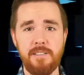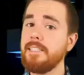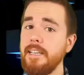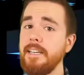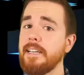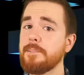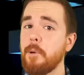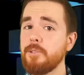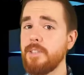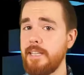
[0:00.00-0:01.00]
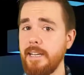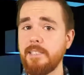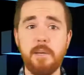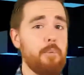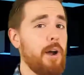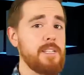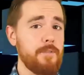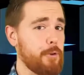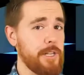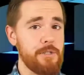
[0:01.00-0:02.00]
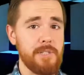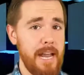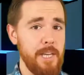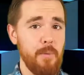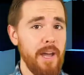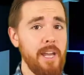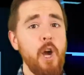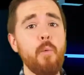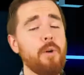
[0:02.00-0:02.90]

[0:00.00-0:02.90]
Seeing as most of the deck is comprised of creatures anyway,